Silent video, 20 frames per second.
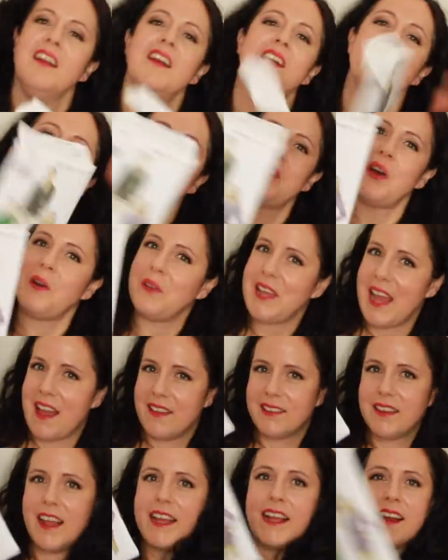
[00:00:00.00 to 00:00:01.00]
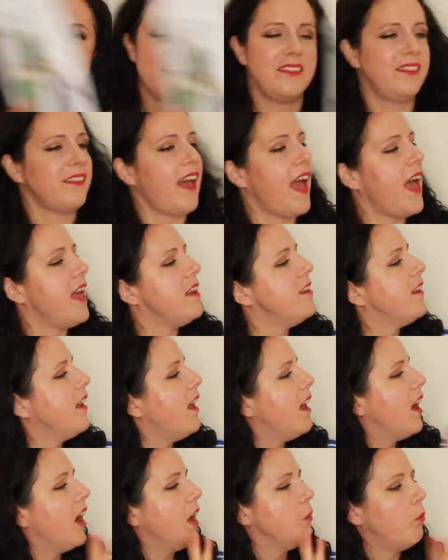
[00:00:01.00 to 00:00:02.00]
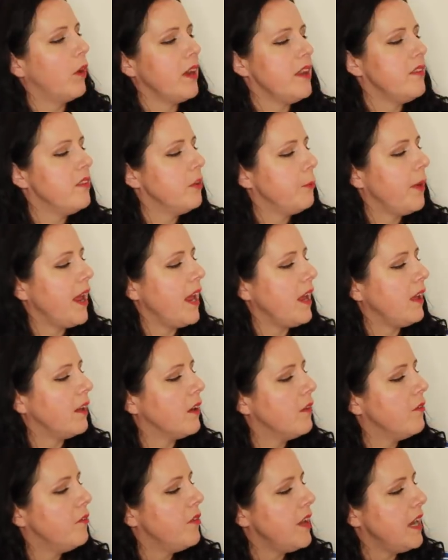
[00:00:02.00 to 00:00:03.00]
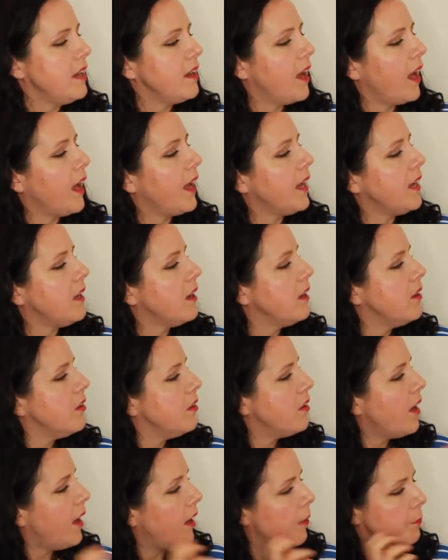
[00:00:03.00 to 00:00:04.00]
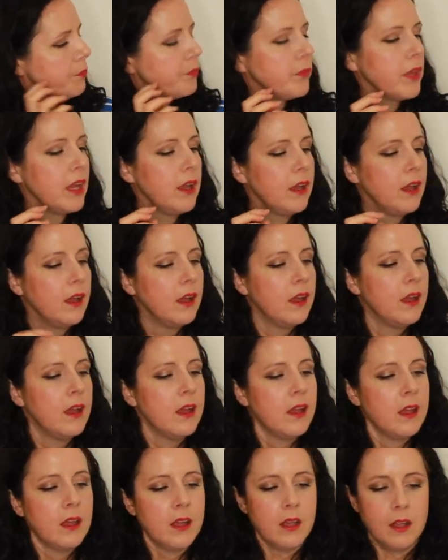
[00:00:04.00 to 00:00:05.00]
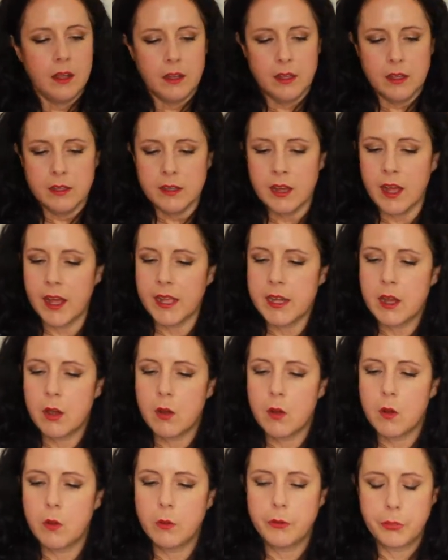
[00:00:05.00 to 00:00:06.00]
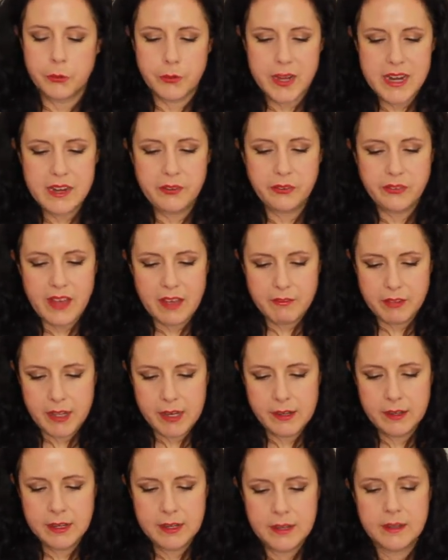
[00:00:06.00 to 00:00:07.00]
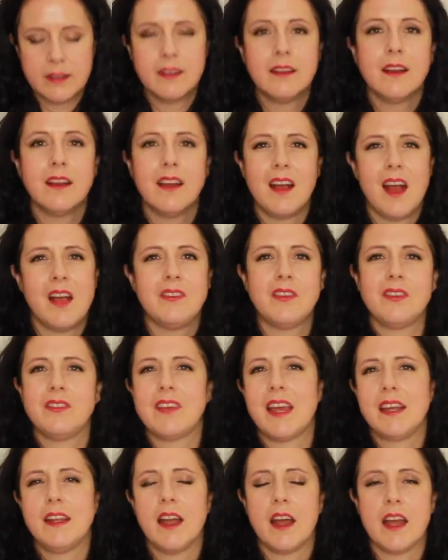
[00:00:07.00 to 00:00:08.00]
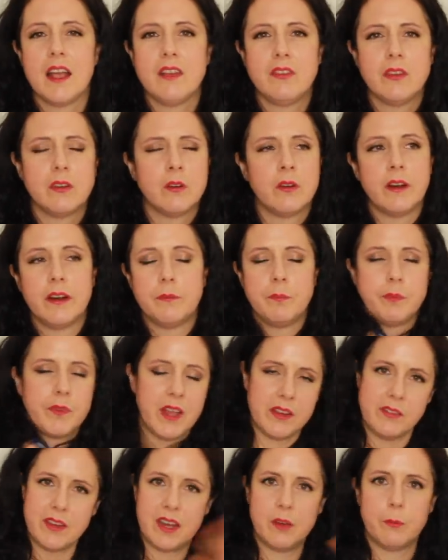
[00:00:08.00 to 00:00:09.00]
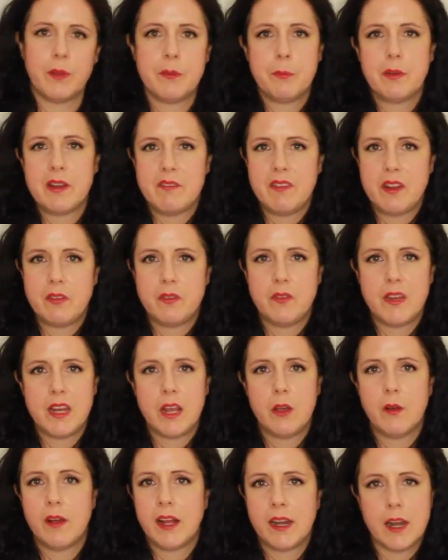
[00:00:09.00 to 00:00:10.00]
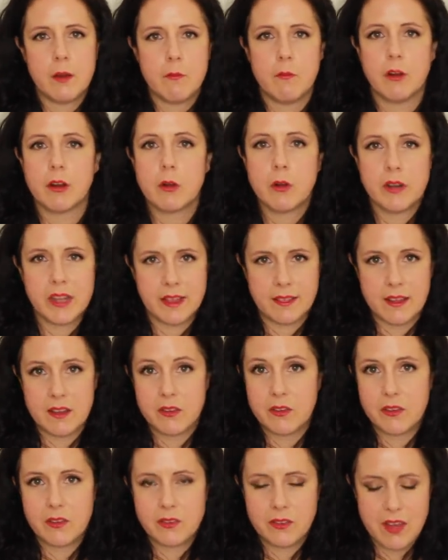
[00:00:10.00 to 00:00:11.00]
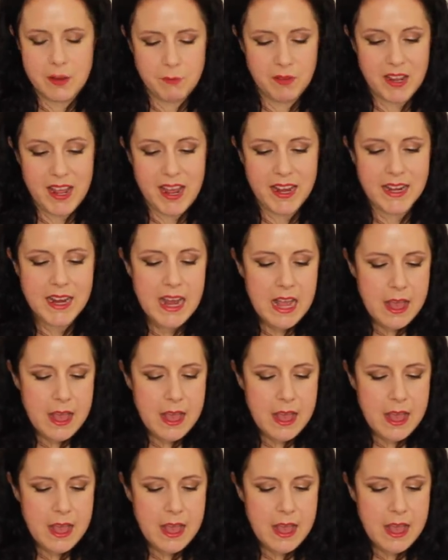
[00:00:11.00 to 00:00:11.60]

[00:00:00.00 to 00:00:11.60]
So yes, like I said, I wanted to make V9 9037. As I said, guys, or I said in my previous video, and I'm recording these at the same day,